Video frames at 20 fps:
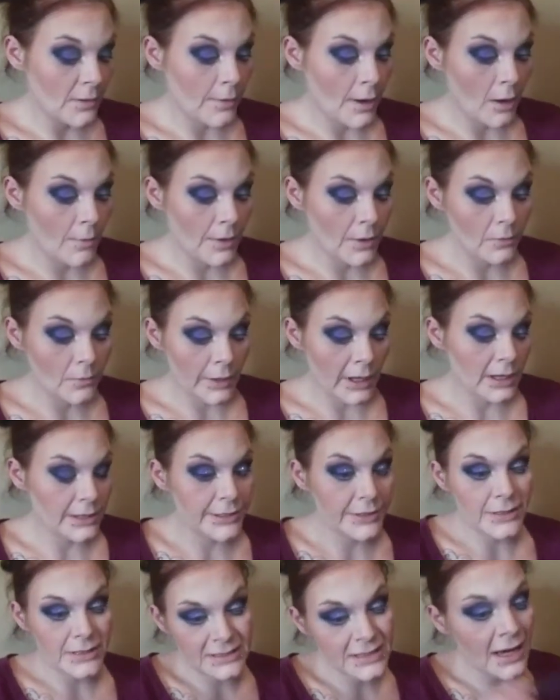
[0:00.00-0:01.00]
brow bone, we're going to
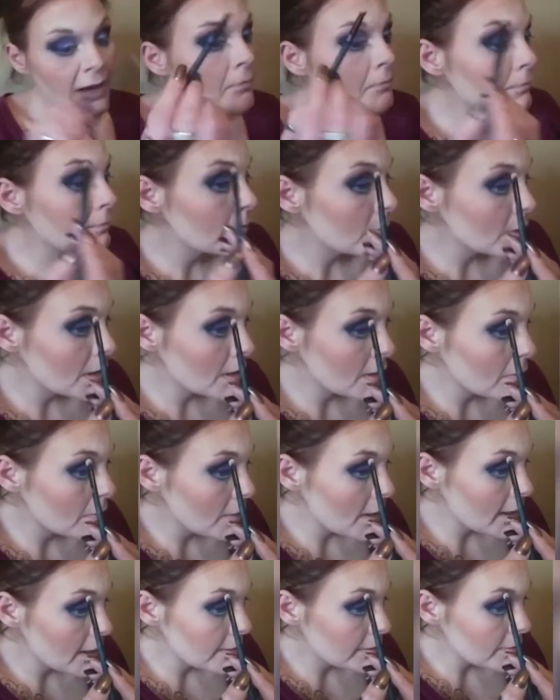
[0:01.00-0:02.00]
do the same. I'm going to go
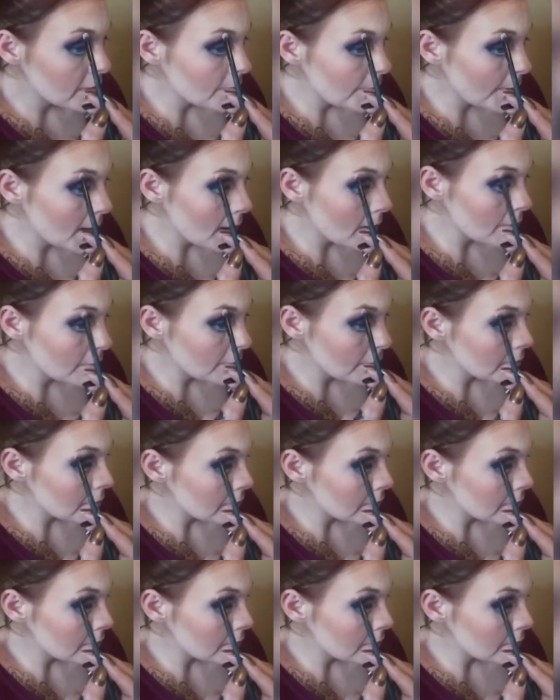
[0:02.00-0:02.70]
right under the brow